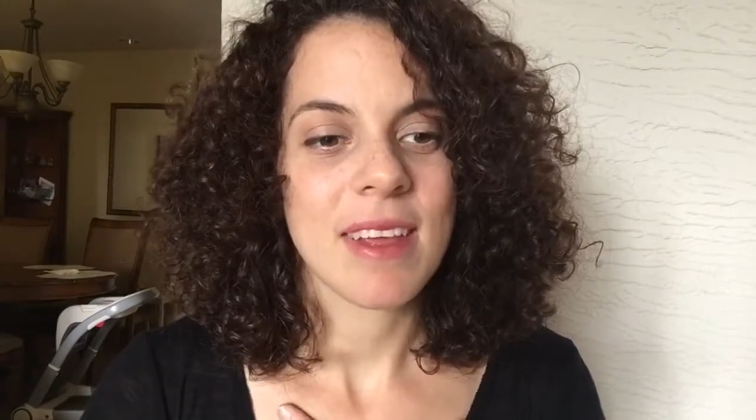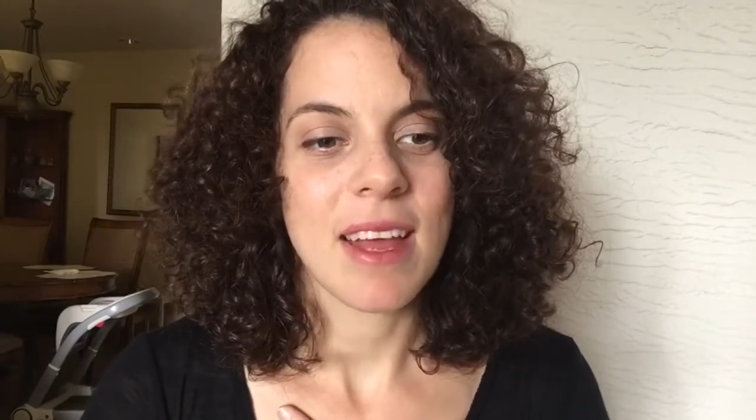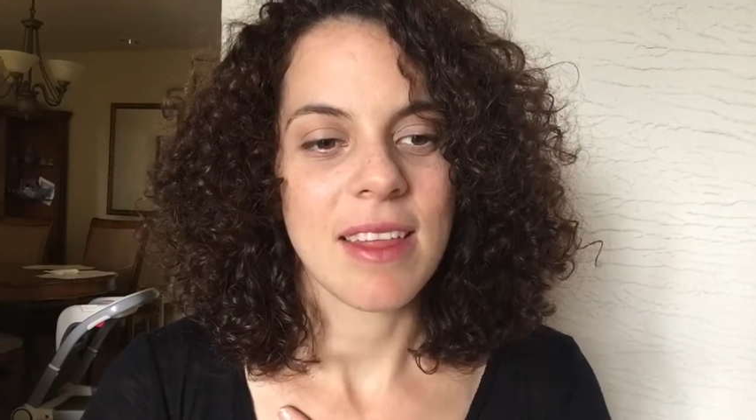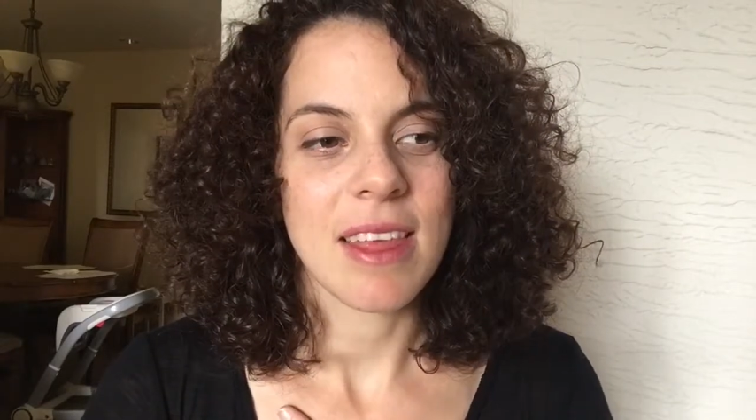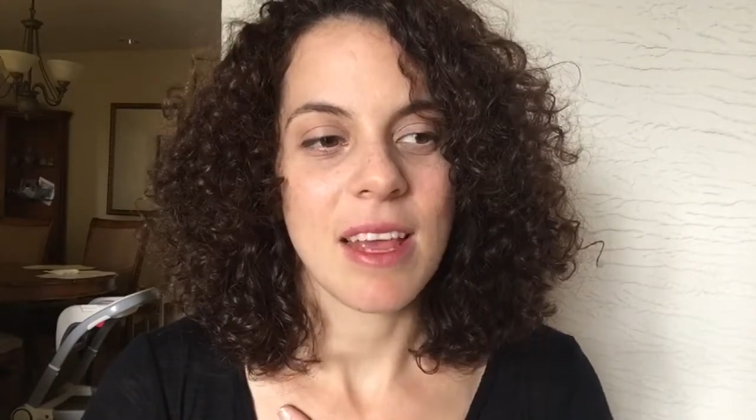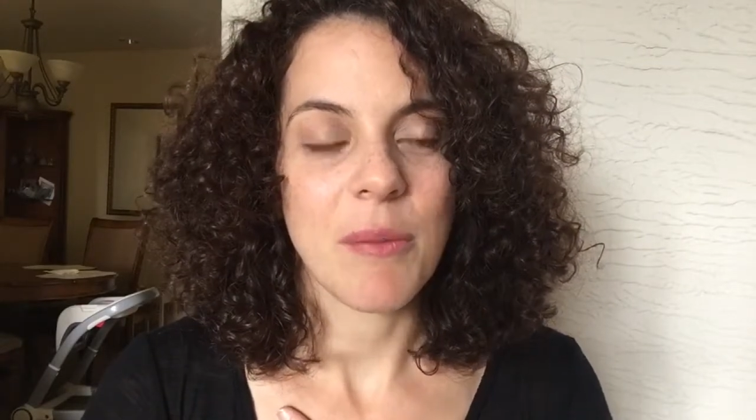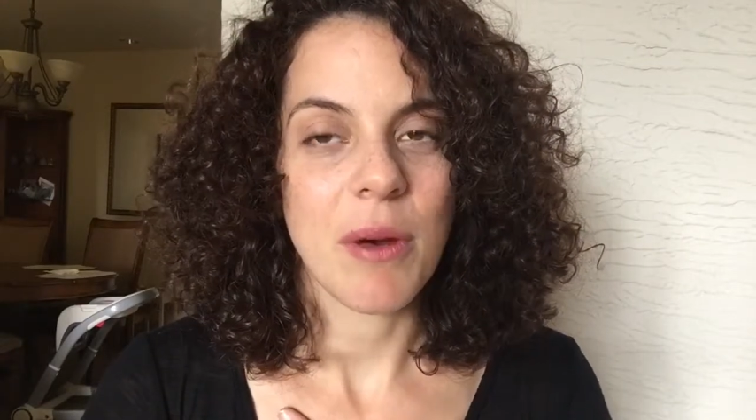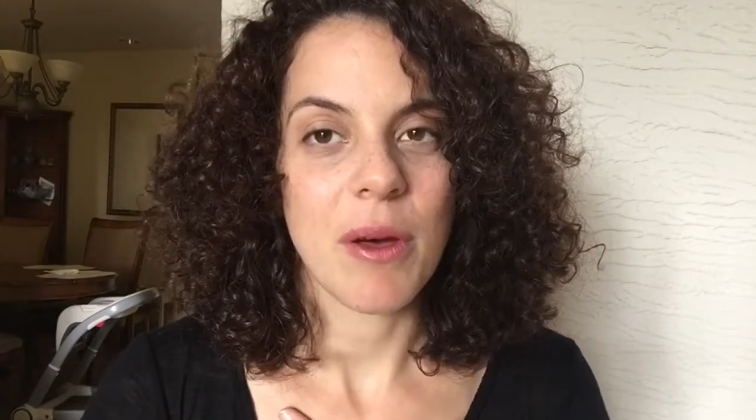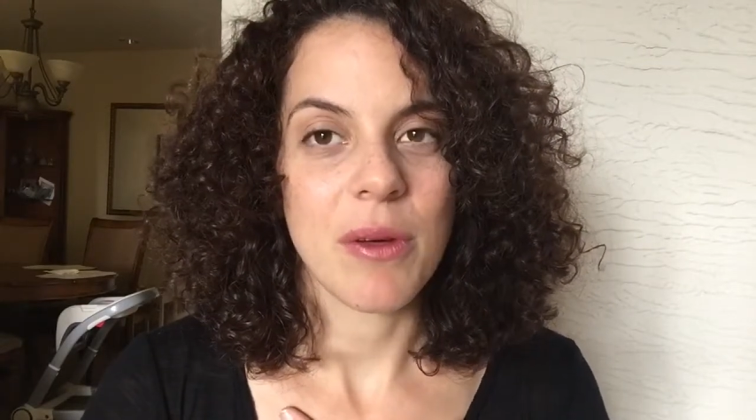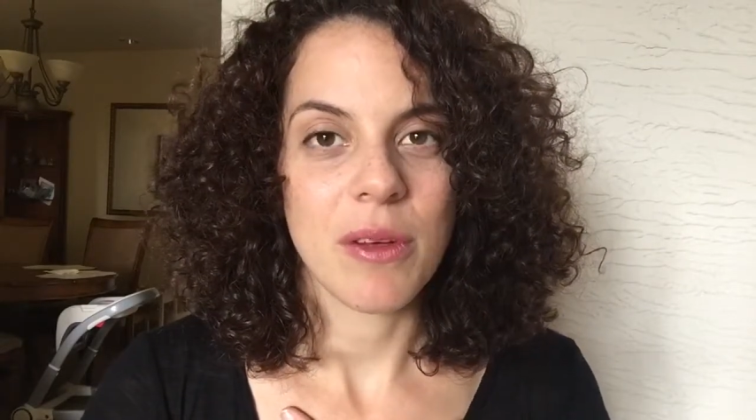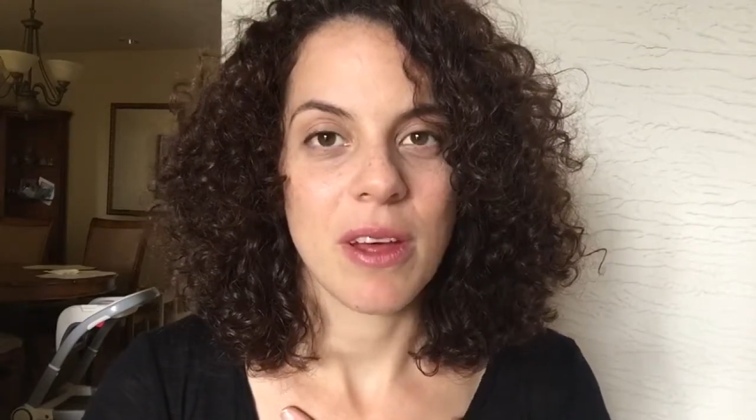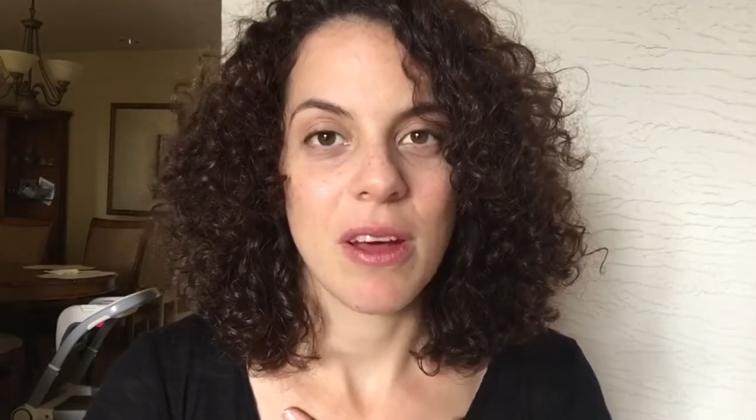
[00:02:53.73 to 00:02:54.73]
I think
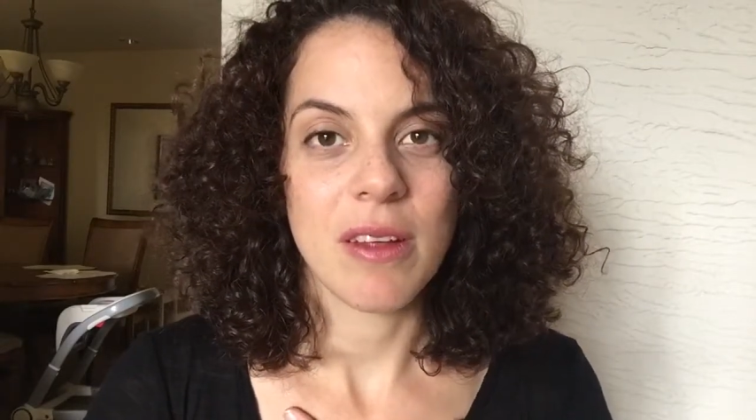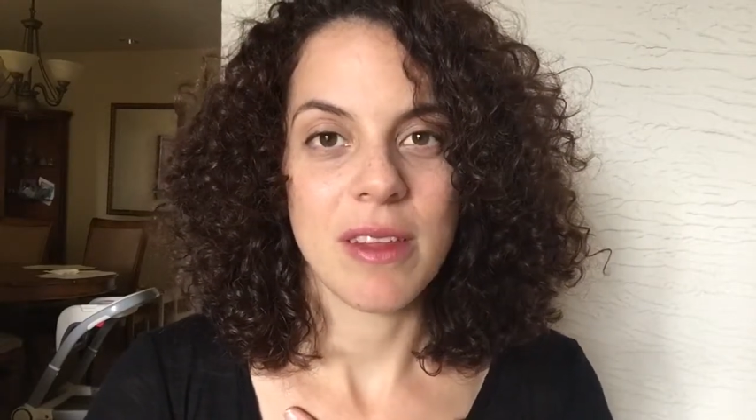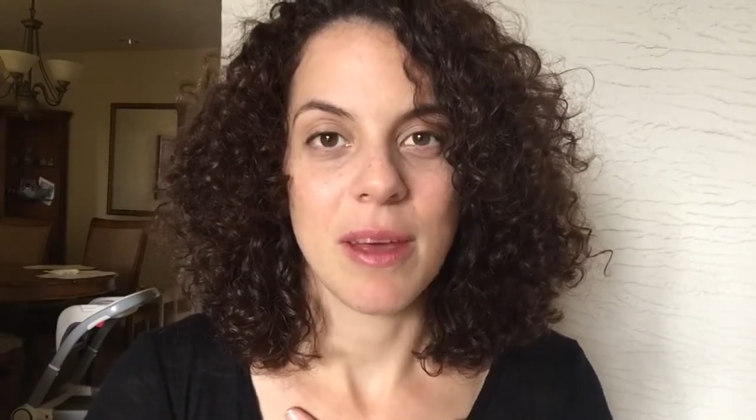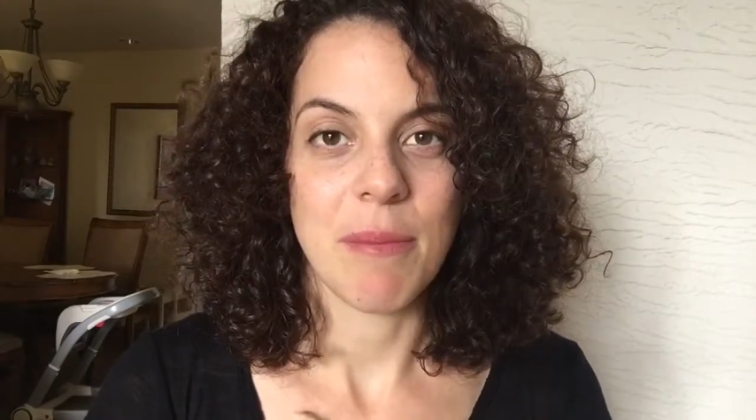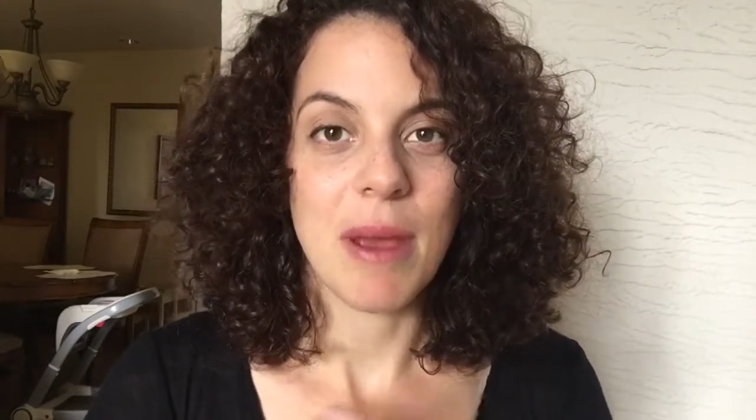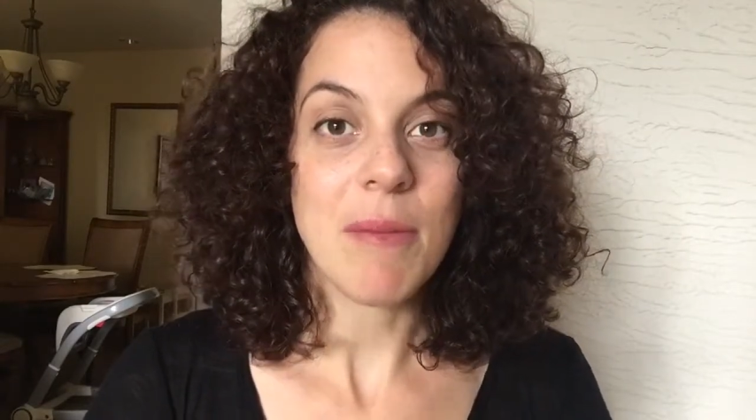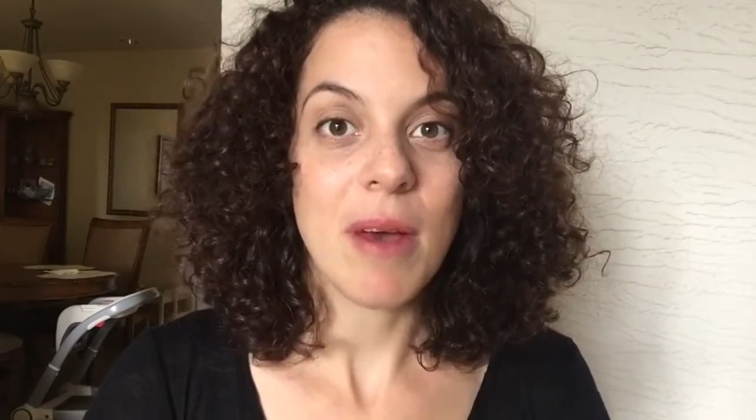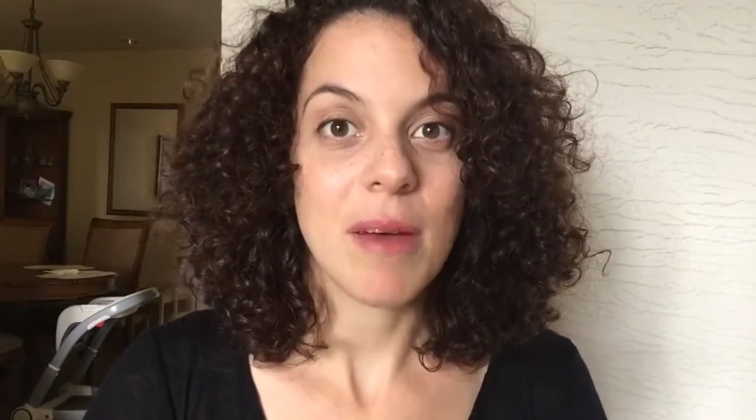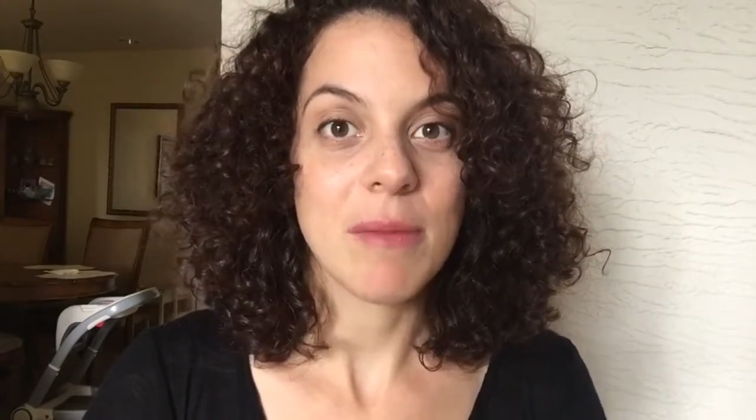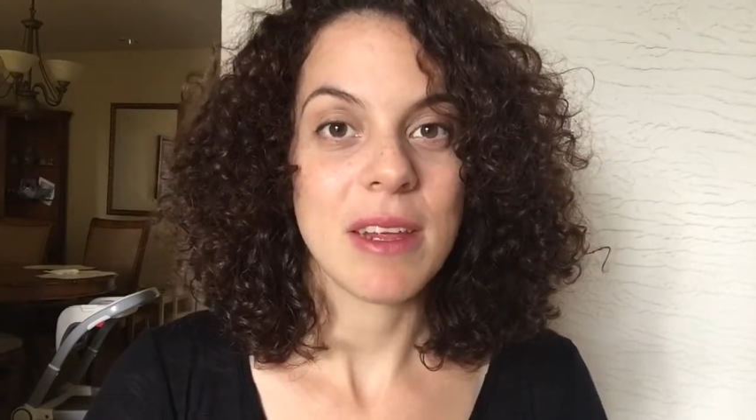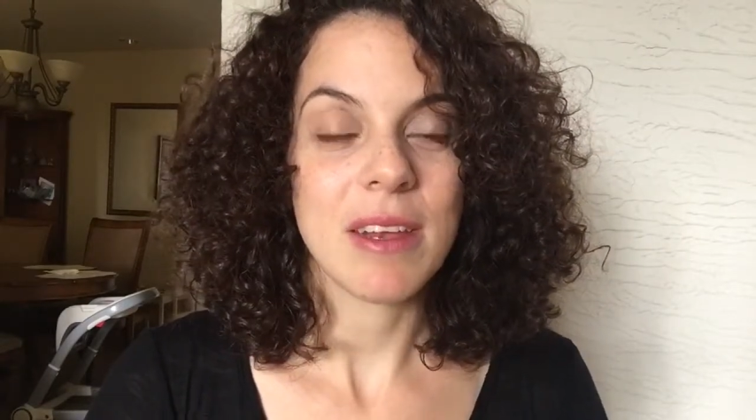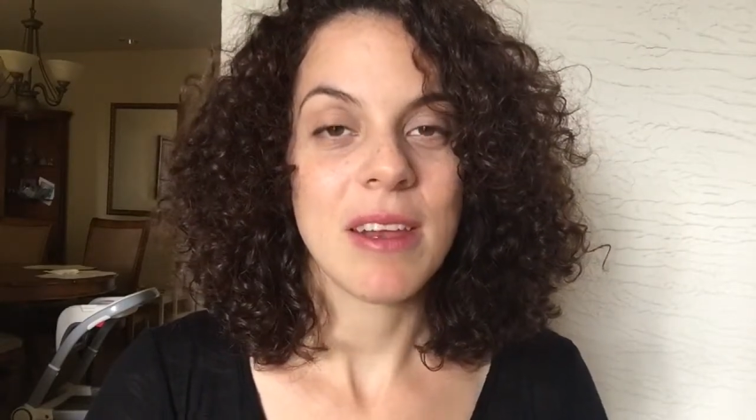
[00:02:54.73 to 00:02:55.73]
about all that my
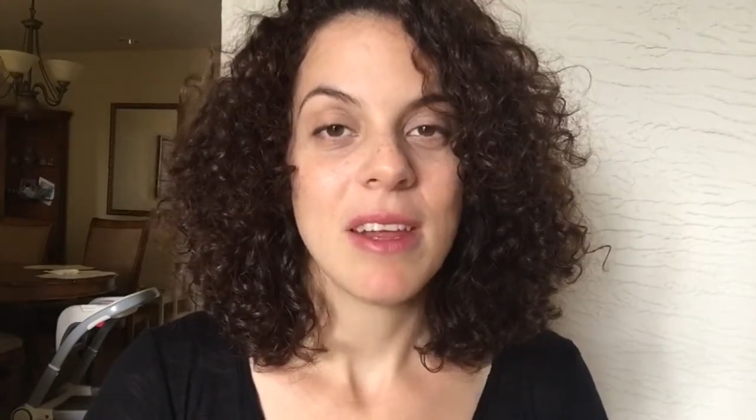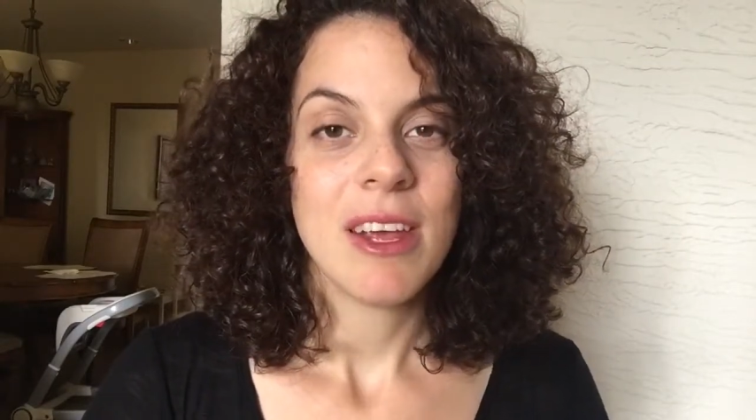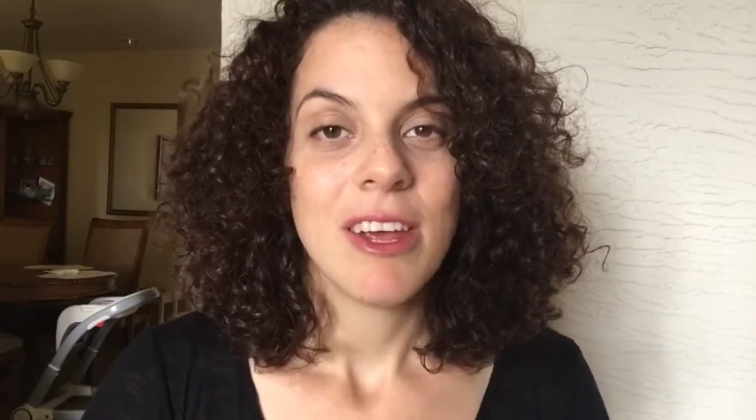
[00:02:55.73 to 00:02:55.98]
mom did